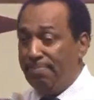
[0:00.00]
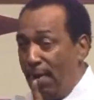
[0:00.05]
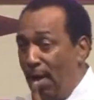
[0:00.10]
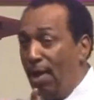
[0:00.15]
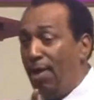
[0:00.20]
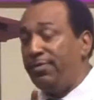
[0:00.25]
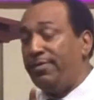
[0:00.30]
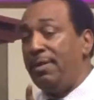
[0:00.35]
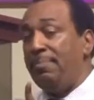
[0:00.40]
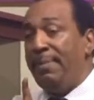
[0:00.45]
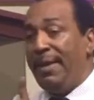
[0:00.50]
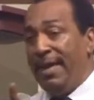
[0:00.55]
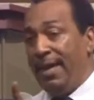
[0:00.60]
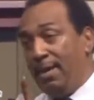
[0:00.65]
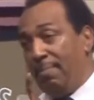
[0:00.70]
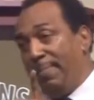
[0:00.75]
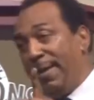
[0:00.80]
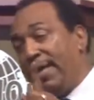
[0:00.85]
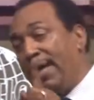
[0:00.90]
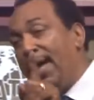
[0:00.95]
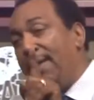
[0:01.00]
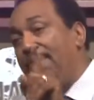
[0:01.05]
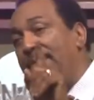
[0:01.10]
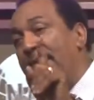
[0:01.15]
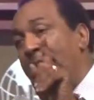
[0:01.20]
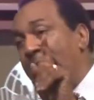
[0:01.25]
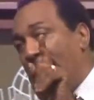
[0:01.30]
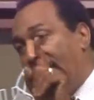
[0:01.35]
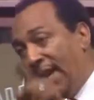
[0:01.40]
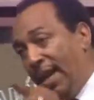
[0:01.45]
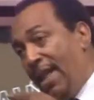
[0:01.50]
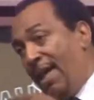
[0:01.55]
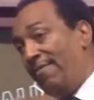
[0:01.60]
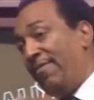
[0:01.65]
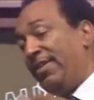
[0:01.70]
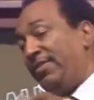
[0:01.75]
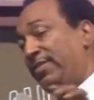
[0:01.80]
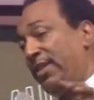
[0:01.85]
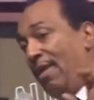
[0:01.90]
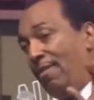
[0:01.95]
Paul said, men have become
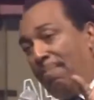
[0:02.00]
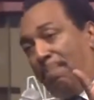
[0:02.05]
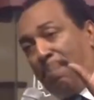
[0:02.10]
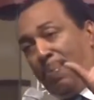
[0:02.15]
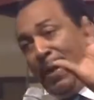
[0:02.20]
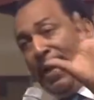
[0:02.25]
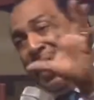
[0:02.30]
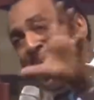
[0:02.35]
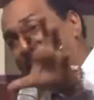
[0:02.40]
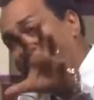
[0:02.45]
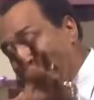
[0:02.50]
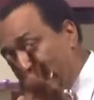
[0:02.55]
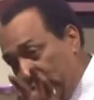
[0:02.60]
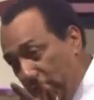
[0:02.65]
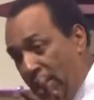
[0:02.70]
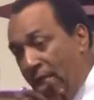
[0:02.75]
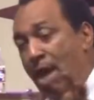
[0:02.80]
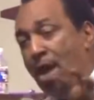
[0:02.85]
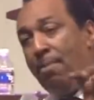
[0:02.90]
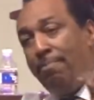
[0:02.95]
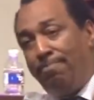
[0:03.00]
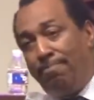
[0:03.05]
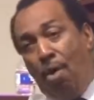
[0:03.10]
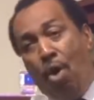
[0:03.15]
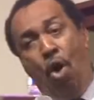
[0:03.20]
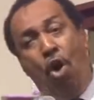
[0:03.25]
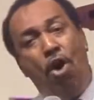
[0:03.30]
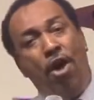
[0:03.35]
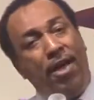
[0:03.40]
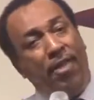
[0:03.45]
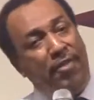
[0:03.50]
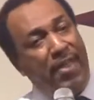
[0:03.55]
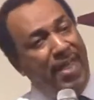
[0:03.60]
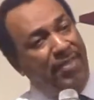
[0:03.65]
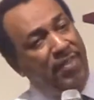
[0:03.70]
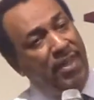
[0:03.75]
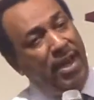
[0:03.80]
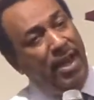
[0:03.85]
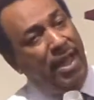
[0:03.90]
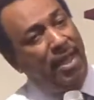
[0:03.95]
lovers of pleasure more
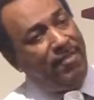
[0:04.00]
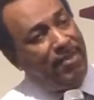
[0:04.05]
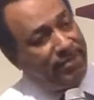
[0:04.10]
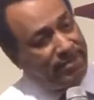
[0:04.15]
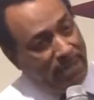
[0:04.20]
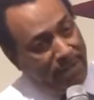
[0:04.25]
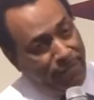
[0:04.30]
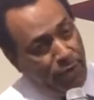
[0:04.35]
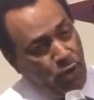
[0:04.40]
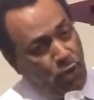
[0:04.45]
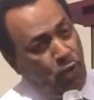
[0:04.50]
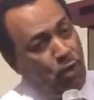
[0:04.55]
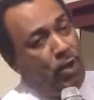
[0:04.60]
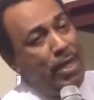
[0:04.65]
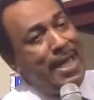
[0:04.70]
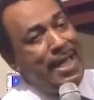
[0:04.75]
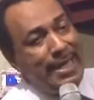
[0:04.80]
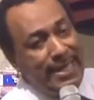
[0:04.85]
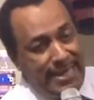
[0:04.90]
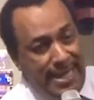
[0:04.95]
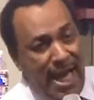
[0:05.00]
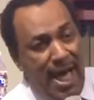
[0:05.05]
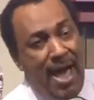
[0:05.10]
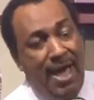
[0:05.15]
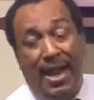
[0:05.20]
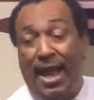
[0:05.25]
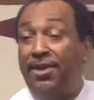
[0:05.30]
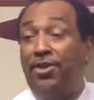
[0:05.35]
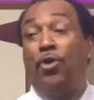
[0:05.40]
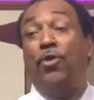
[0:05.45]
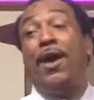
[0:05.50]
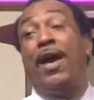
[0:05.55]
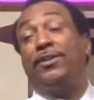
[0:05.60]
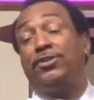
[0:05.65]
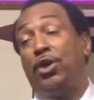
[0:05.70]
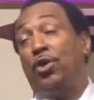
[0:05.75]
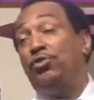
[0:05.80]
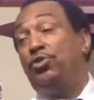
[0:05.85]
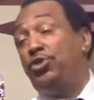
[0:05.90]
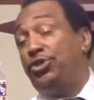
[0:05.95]
than the lovers of who? God. I know I
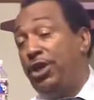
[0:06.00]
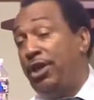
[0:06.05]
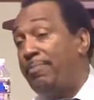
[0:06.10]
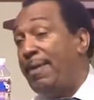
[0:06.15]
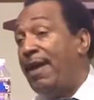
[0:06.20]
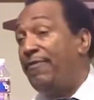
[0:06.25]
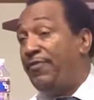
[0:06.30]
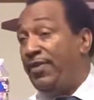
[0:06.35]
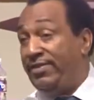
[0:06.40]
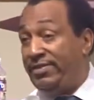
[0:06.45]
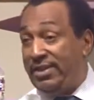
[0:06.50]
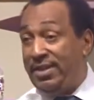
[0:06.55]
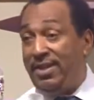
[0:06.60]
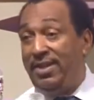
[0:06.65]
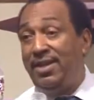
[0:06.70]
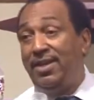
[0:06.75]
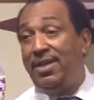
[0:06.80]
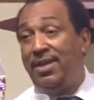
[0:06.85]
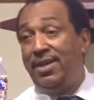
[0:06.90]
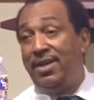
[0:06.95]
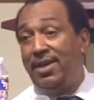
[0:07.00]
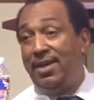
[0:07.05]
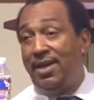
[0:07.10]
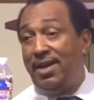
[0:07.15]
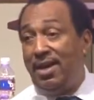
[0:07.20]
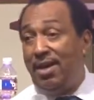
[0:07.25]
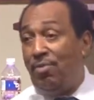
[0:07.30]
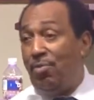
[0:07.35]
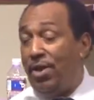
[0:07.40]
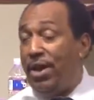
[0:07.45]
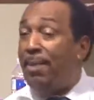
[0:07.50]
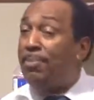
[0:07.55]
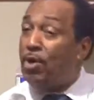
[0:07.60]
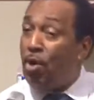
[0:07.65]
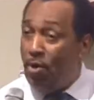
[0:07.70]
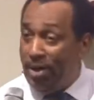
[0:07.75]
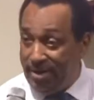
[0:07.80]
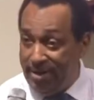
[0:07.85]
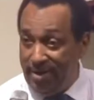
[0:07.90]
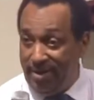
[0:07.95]
told you Jeremiah 51. Uh, I'm
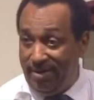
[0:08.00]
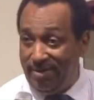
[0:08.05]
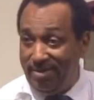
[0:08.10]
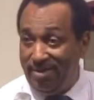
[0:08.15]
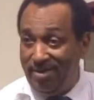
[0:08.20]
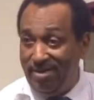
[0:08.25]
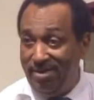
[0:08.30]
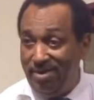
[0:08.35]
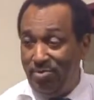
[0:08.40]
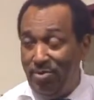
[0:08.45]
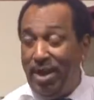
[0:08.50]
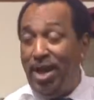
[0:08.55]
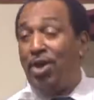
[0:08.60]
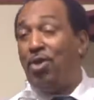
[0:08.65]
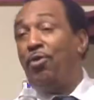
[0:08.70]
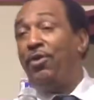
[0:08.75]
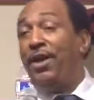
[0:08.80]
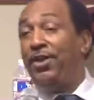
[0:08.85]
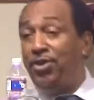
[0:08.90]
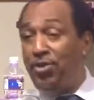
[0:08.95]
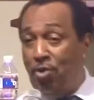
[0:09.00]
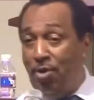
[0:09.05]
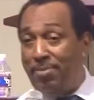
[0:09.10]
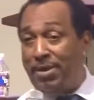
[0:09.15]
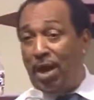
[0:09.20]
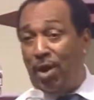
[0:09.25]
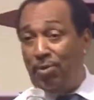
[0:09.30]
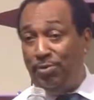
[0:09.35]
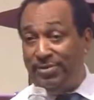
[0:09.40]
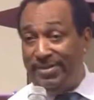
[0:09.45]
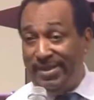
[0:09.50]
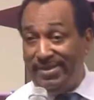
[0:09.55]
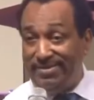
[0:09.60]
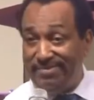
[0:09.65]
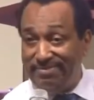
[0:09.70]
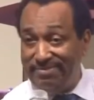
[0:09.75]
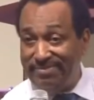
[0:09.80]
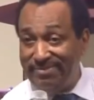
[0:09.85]
going there. When I go there, you know I'm closing.